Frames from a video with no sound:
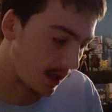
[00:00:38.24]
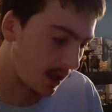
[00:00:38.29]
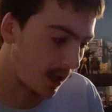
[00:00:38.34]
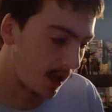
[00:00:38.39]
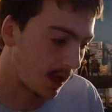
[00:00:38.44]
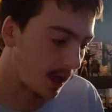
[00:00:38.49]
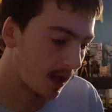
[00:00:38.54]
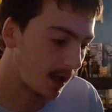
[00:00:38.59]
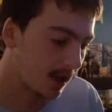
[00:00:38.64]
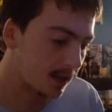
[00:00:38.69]

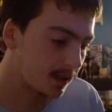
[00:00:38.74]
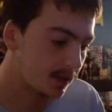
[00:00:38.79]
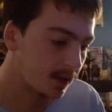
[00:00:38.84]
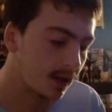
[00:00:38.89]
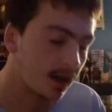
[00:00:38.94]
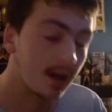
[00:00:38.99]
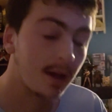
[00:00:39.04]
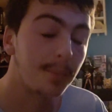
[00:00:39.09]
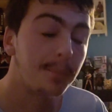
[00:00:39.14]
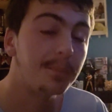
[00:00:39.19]
And
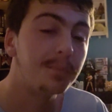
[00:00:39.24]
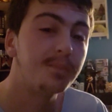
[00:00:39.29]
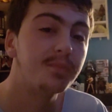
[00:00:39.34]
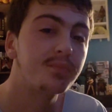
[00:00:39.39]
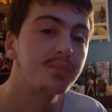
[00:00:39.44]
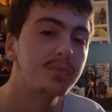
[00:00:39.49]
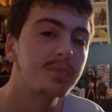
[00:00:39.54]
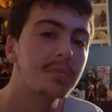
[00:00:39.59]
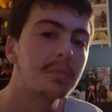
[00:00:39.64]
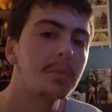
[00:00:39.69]
um,
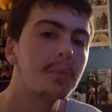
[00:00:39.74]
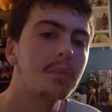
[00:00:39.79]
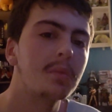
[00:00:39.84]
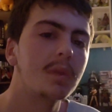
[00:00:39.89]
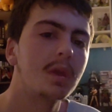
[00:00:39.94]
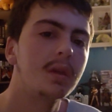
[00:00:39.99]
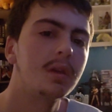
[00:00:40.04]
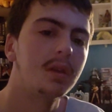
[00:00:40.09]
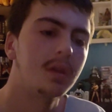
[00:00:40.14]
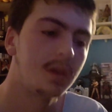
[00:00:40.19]

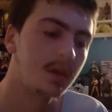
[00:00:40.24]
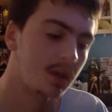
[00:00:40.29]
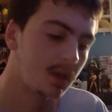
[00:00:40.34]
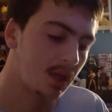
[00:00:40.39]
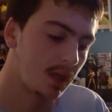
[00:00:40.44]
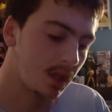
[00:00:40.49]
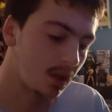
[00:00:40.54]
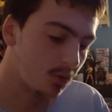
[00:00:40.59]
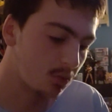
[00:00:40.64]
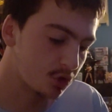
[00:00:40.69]

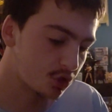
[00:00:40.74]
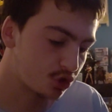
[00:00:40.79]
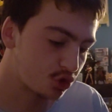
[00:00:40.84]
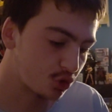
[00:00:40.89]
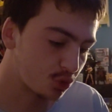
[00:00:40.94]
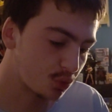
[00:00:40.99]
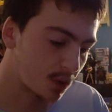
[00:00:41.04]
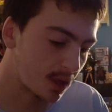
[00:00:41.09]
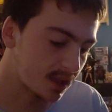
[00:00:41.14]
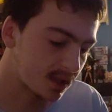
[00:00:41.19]
it was
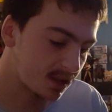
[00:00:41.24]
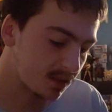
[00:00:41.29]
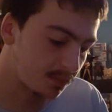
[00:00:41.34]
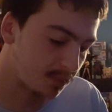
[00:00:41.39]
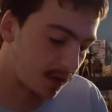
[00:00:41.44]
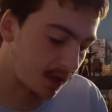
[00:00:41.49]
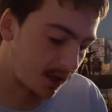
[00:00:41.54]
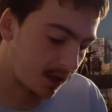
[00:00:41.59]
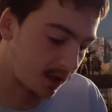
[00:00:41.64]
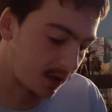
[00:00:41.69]
directed
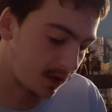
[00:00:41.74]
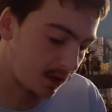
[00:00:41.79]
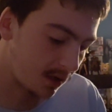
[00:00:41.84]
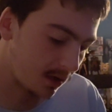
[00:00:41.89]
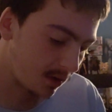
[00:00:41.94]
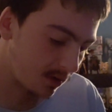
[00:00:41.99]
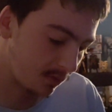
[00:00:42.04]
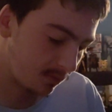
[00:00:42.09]
by